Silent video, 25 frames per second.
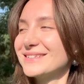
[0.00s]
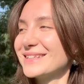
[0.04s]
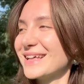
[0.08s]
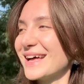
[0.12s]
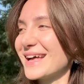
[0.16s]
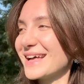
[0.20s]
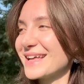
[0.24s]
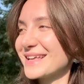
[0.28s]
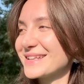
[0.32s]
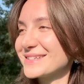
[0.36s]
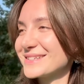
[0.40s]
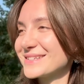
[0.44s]

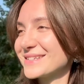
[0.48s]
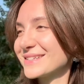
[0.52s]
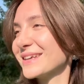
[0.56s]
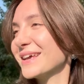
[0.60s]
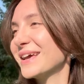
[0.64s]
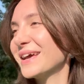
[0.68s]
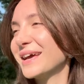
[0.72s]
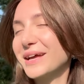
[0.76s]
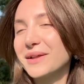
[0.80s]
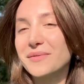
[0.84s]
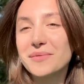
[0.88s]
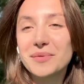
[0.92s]
and
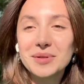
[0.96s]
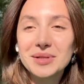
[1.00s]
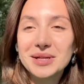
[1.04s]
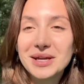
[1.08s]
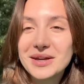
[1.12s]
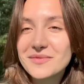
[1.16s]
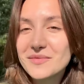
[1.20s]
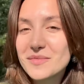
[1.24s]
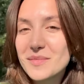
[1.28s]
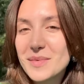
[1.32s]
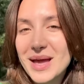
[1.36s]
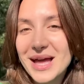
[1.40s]
it will
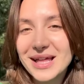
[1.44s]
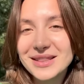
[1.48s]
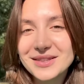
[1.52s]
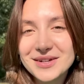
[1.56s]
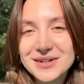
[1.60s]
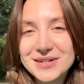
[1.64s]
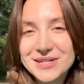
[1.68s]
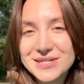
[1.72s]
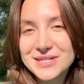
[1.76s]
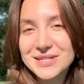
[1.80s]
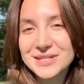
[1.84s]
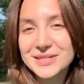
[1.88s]
give me
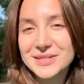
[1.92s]
energy